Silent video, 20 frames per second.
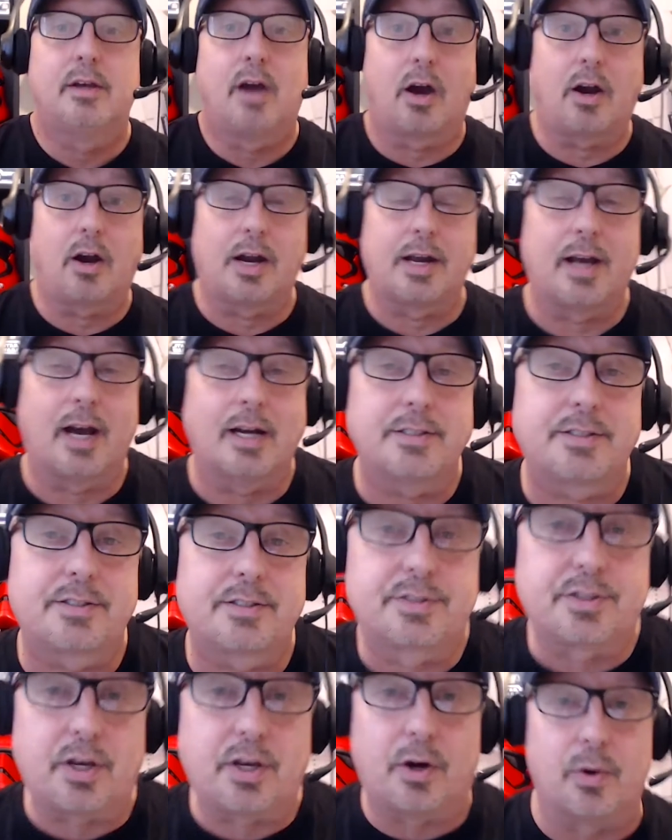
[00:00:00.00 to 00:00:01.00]
All right, guys.
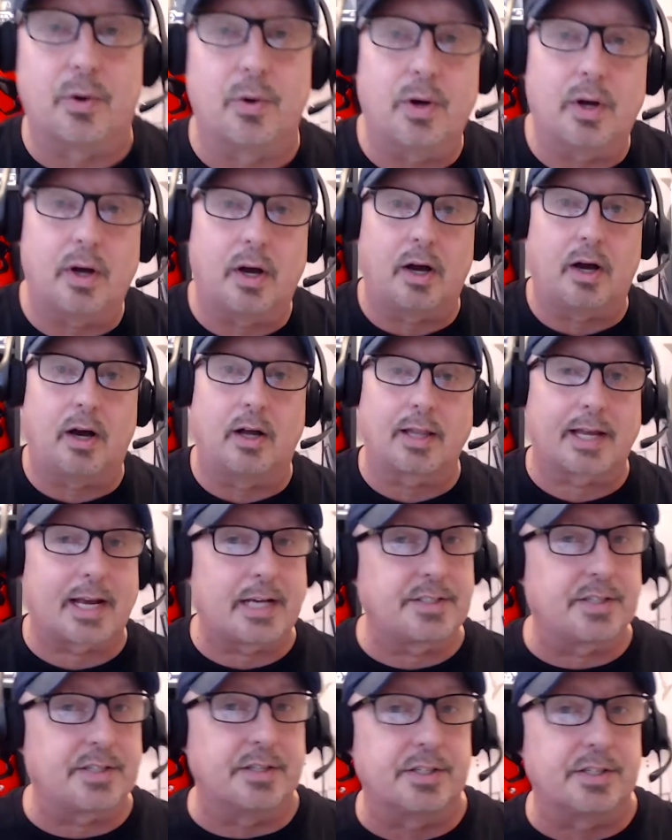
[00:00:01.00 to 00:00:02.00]
So, like
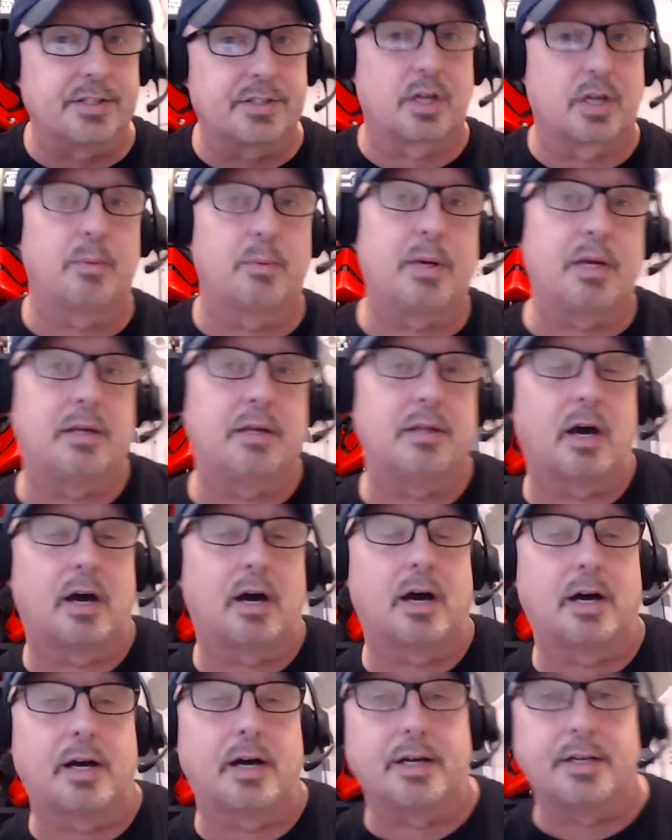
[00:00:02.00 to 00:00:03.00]
I said, this is going to be
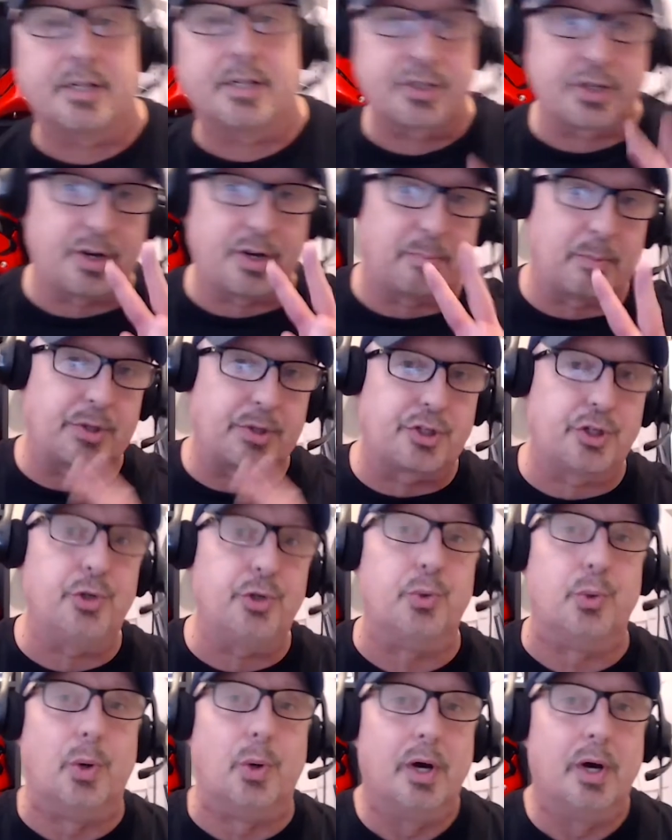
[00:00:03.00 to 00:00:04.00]
edition number
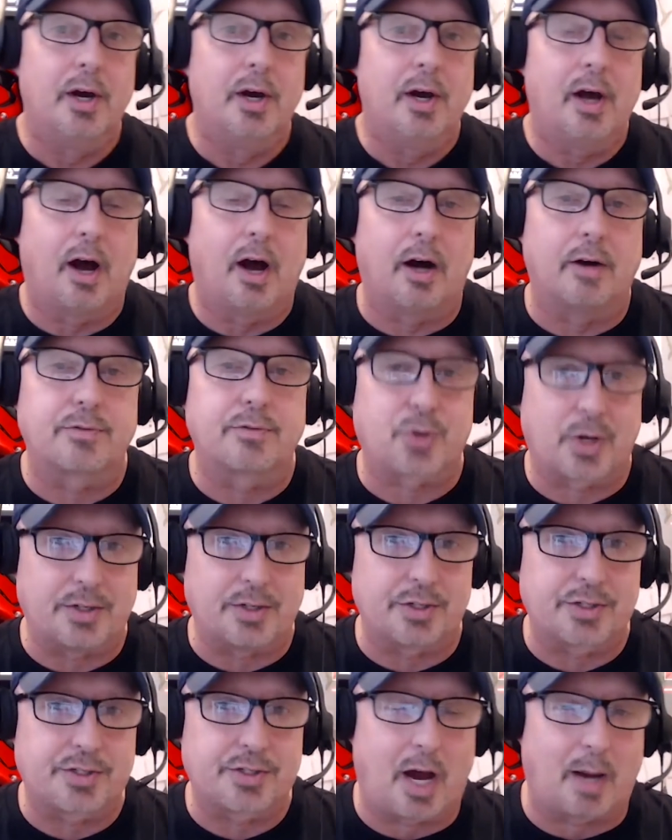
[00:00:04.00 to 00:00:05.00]
2 of
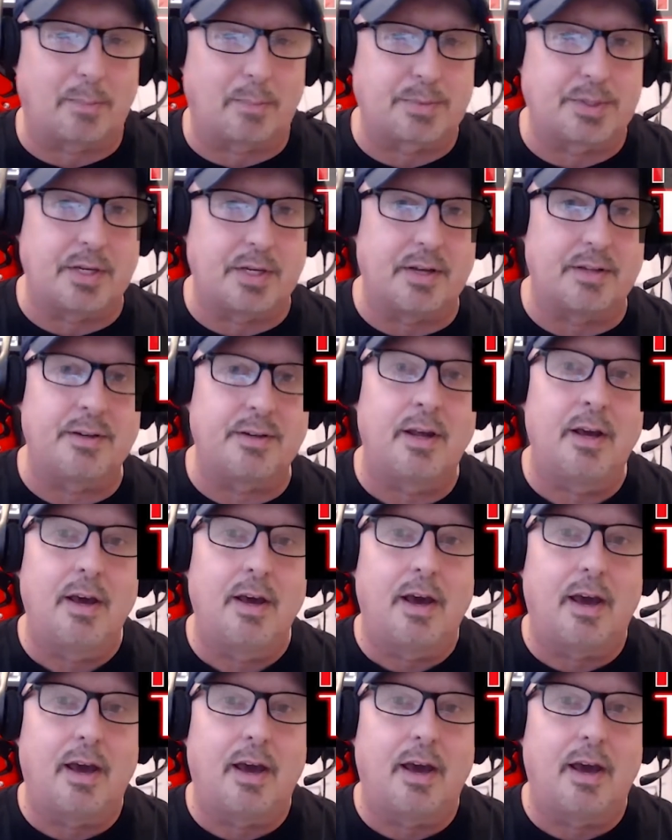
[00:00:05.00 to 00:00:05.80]
Trader's Top 10.